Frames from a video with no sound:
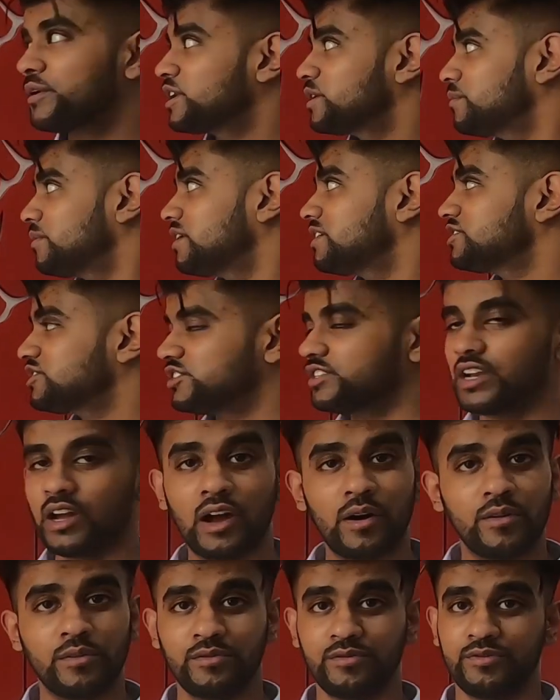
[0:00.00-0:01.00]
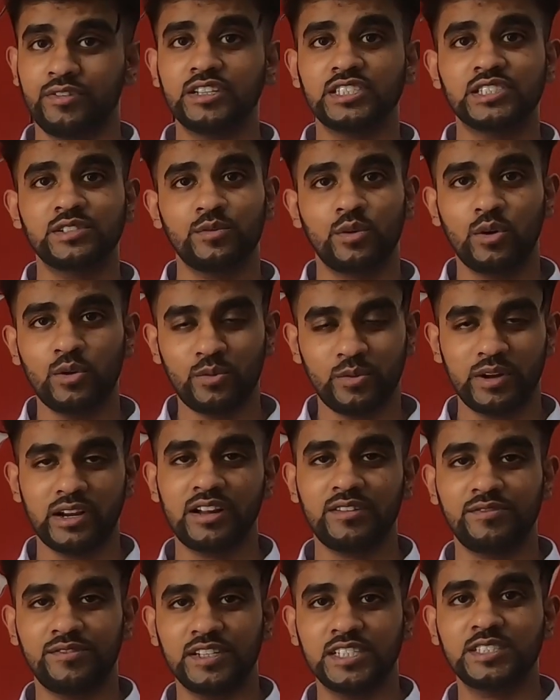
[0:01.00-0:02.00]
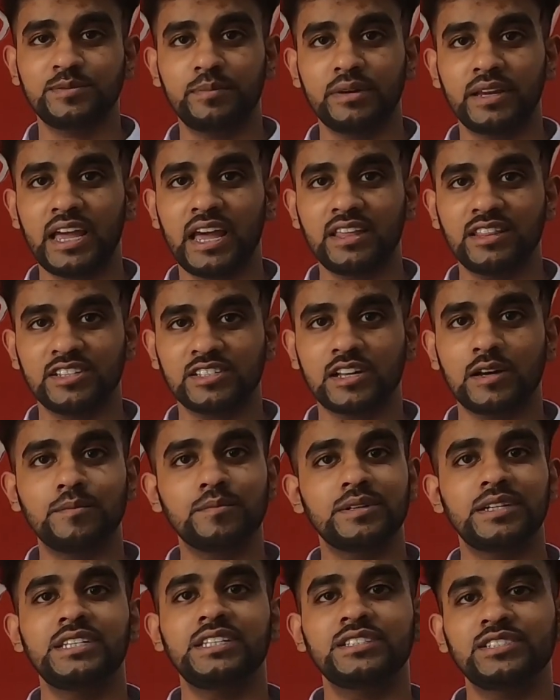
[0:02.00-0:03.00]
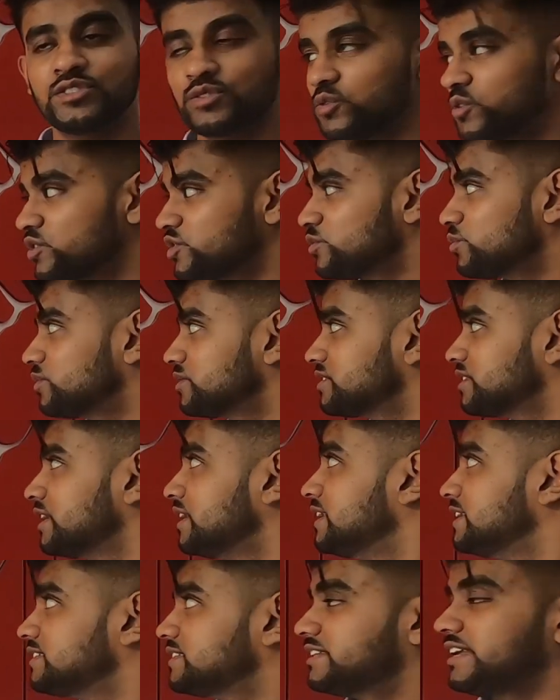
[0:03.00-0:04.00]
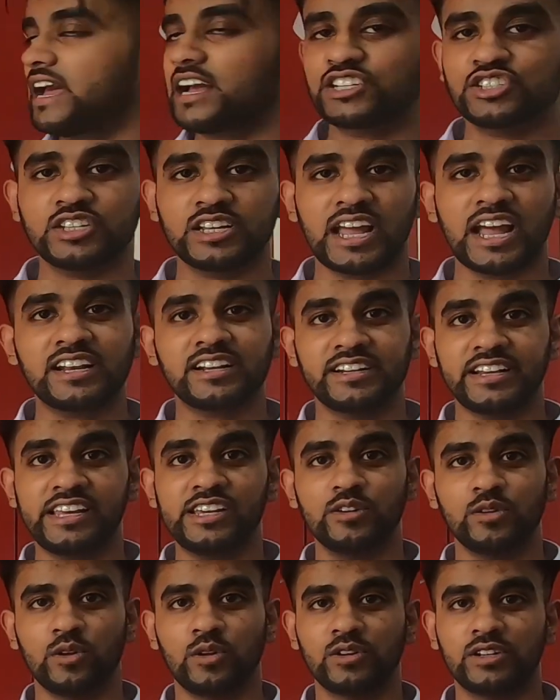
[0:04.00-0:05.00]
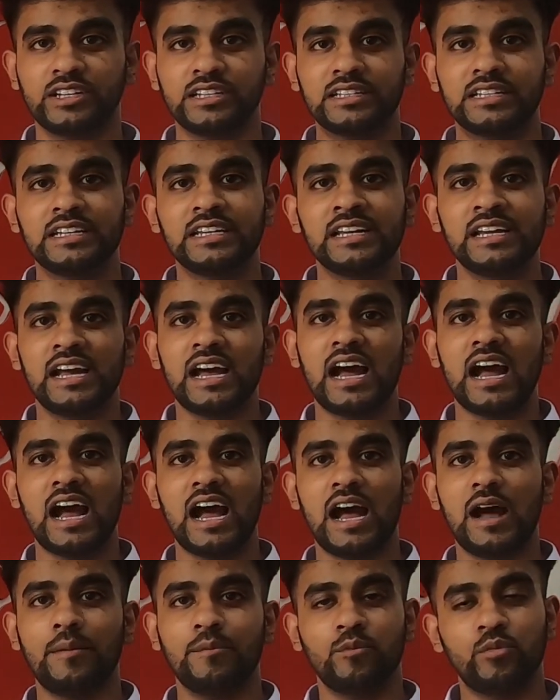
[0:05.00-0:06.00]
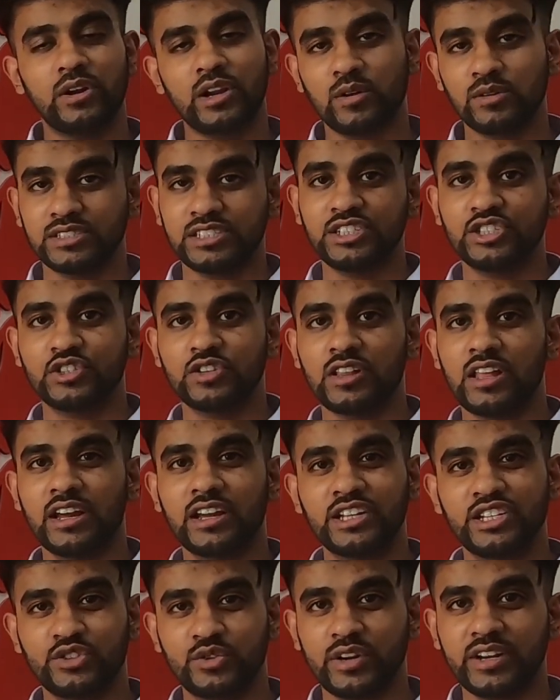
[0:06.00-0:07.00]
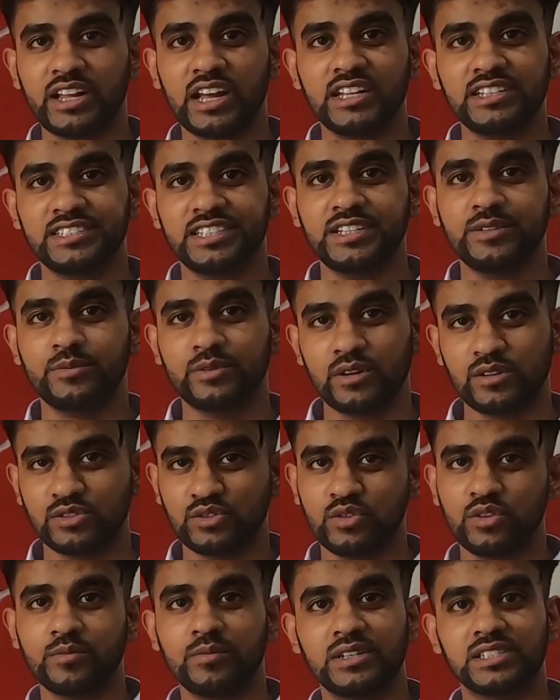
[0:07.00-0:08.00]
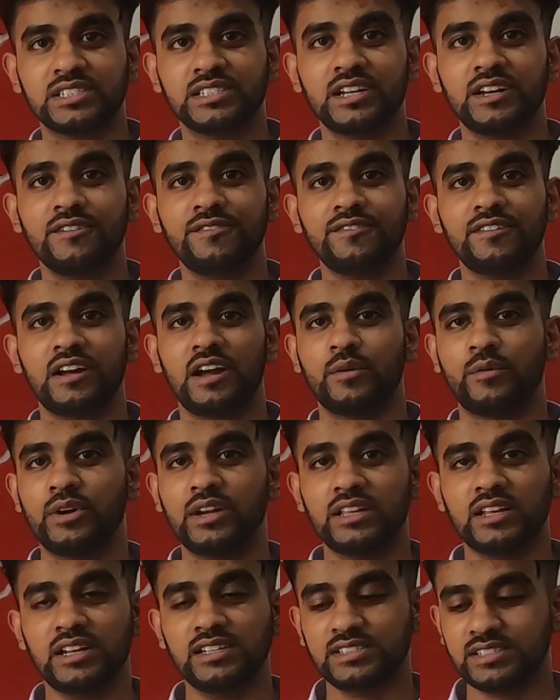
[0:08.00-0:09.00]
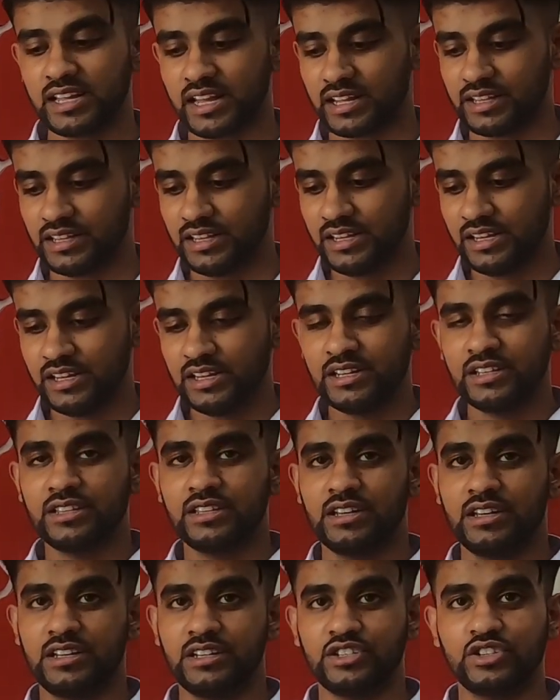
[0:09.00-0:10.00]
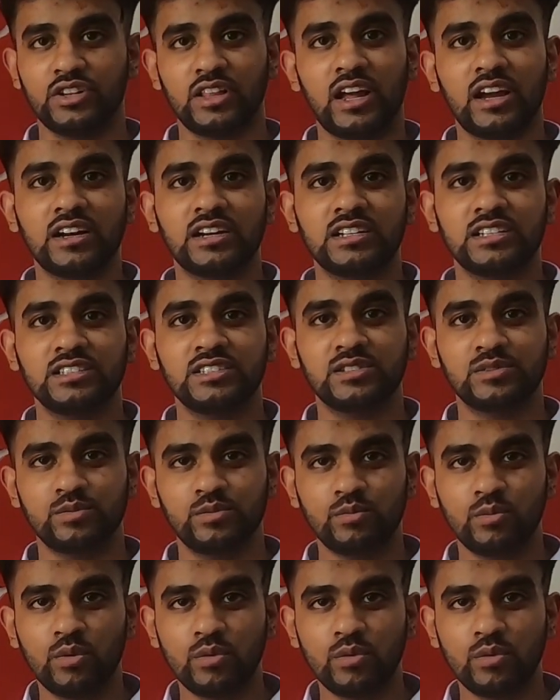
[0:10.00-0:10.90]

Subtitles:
pretty much, first of all, when I first began this company, Staunch actually had an eagle on it. When I was in Sri Lanka in 2018, when I was doing my stuff, I realized that the Sri Lankans